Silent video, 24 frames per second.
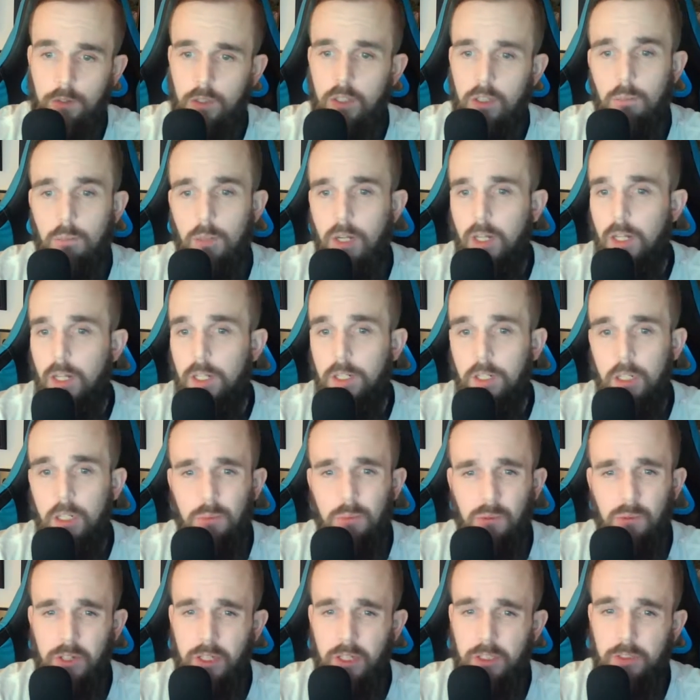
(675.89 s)
I ended
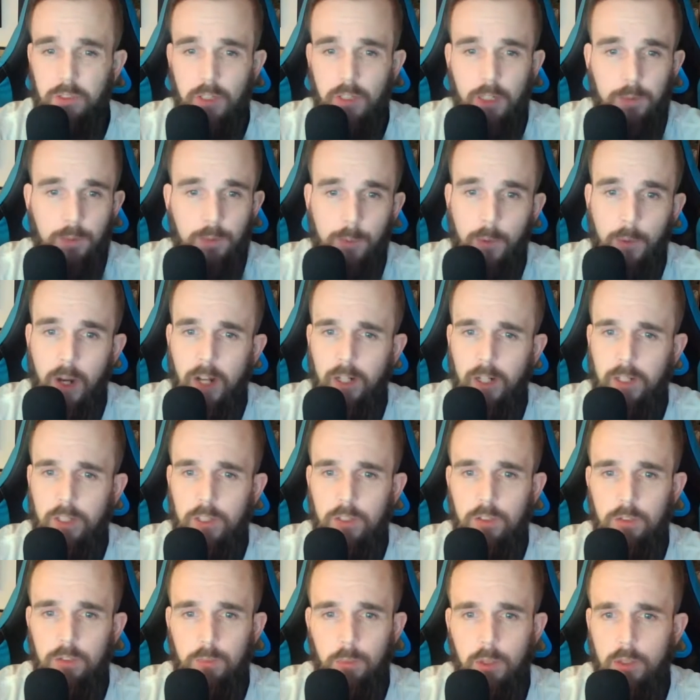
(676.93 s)
up with like Sammy
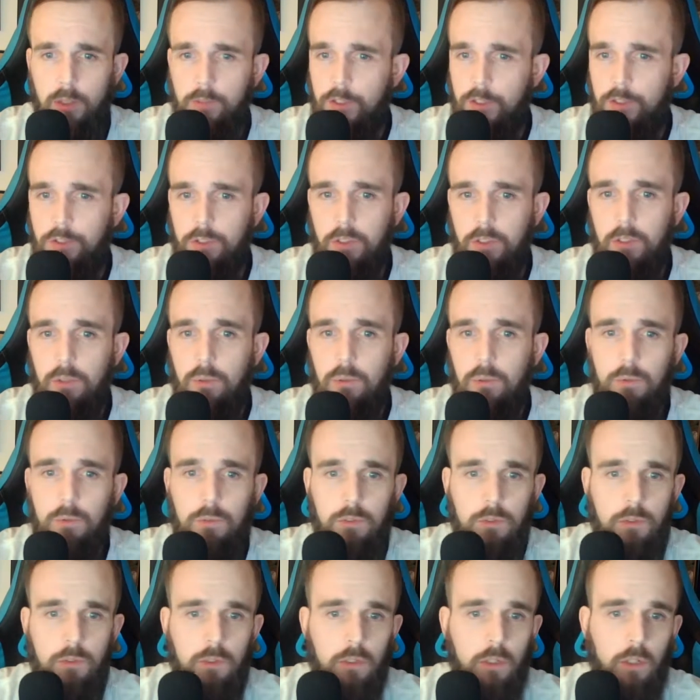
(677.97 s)
Watkins, Marvin
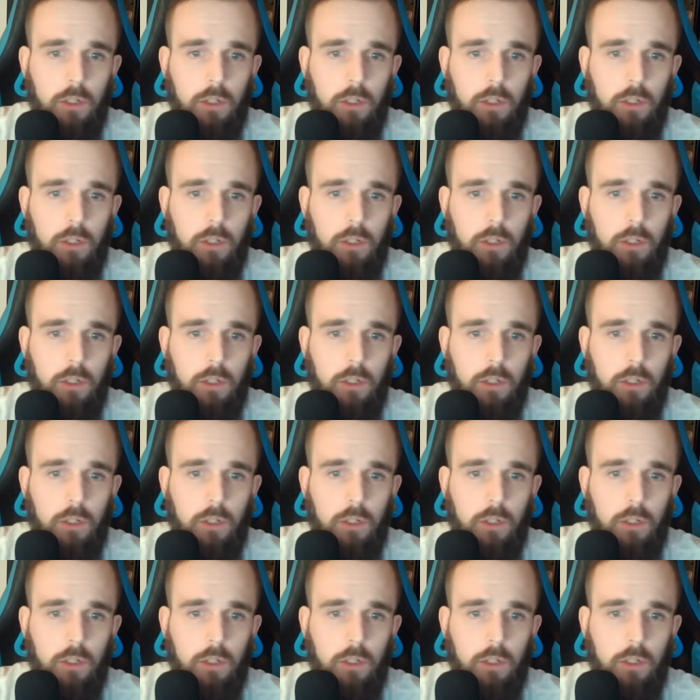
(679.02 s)
Jones,